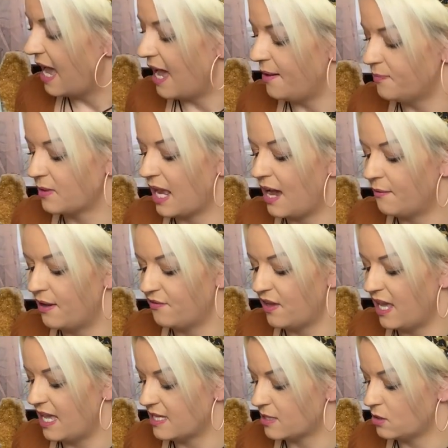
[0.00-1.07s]
Um, however,
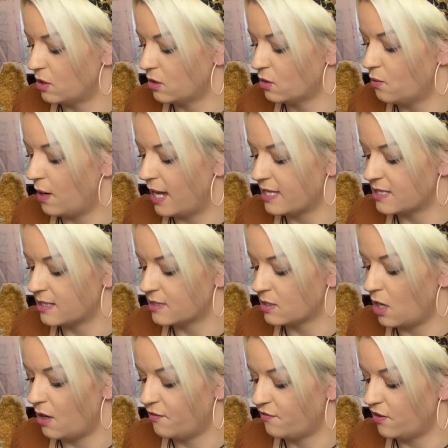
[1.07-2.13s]
it's not quite as
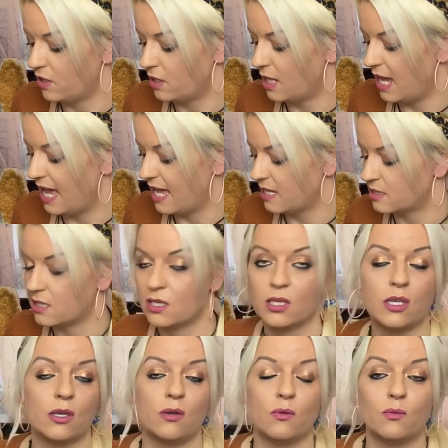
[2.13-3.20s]
often as
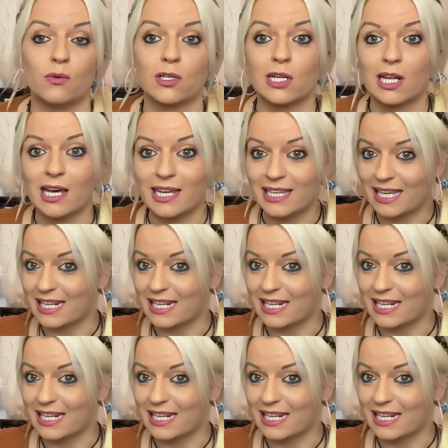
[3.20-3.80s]
you would like.